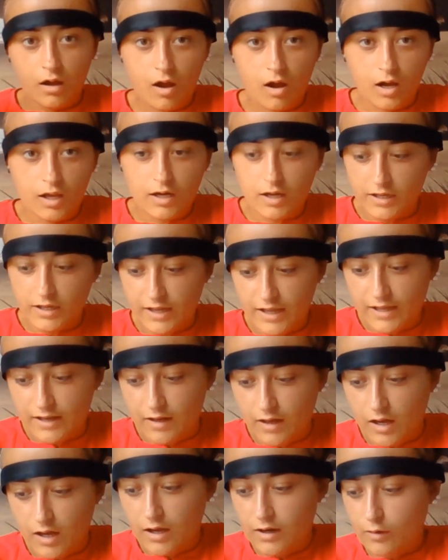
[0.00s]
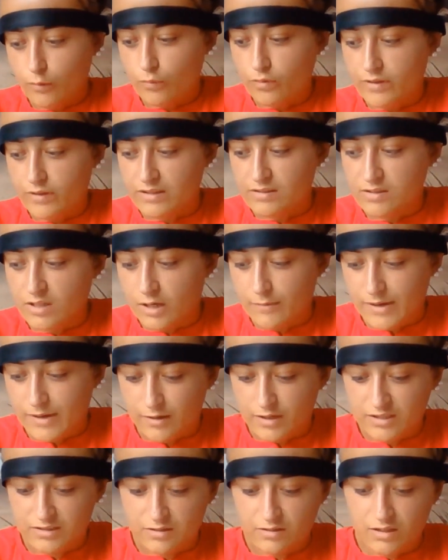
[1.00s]
Highlighted hair. I don't want that to come out
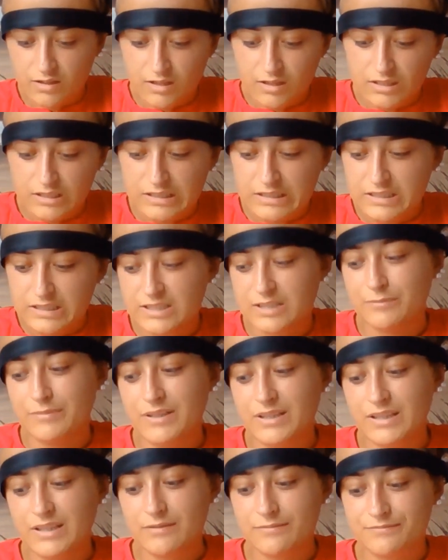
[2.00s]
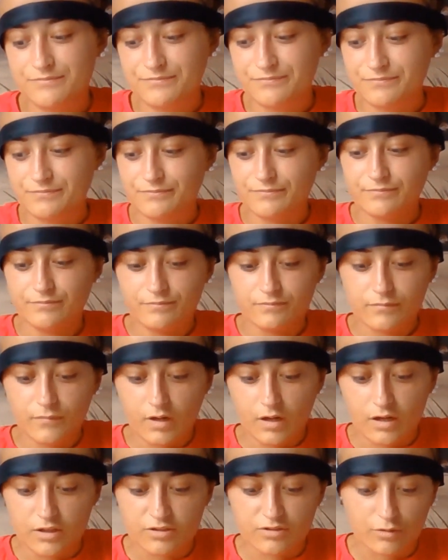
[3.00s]
because, to me,
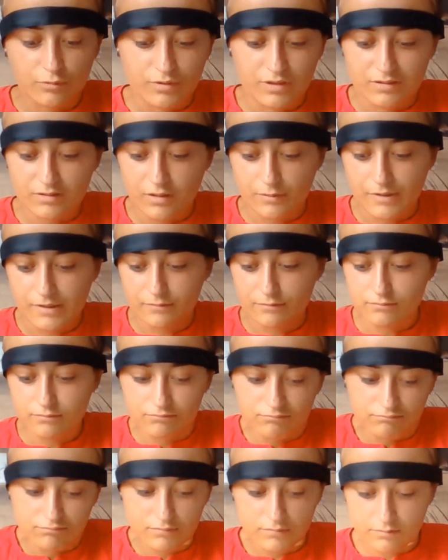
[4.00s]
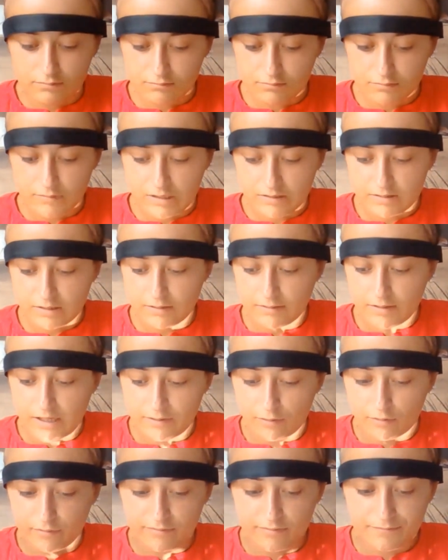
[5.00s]
I just don't want it to come out. That's it,
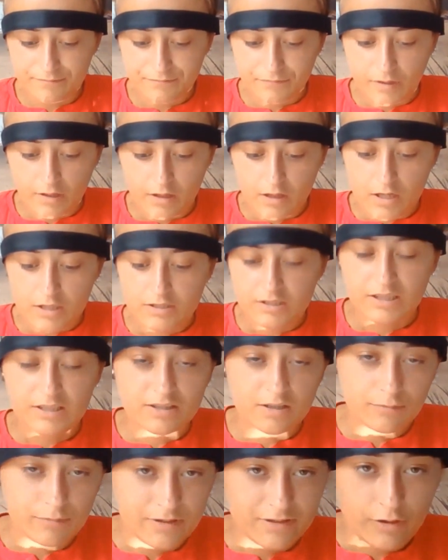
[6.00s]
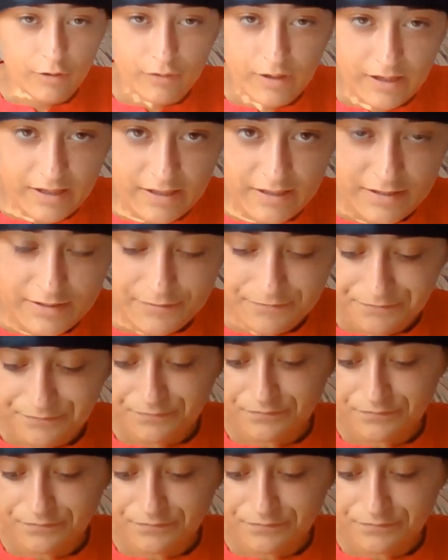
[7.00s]
end of. So that's going to be donated.